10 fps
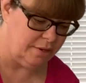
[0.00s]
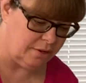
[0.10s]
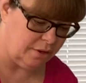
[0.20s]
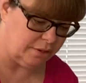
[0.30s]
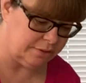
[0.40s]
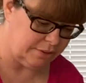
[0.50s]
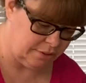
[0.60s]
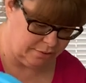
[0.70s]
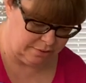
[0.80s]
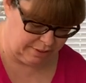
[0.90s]

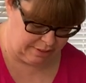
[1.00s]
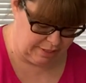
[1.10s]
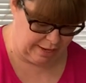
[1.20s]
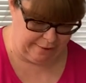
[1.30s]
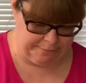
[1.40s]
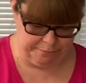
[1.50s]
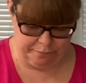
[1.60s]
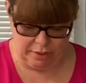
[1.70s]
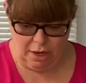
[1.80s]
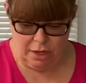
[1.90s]
also, like that.
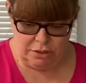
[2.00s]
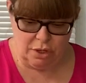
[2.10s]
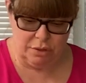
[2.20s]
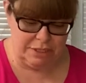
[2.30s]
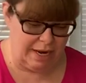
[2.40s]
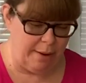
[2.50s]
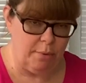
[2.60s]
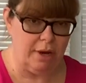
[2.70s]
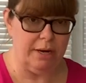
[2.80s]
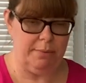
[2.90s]
So today
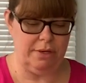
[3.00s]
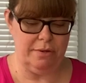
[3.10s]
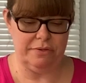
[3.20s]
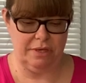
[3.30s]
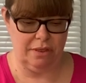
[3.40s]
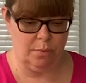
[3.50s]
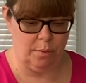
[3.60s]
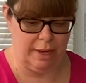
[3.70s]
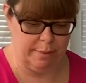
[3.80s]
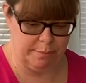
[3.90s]
we're going to be using the
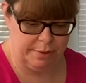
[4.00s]
whip,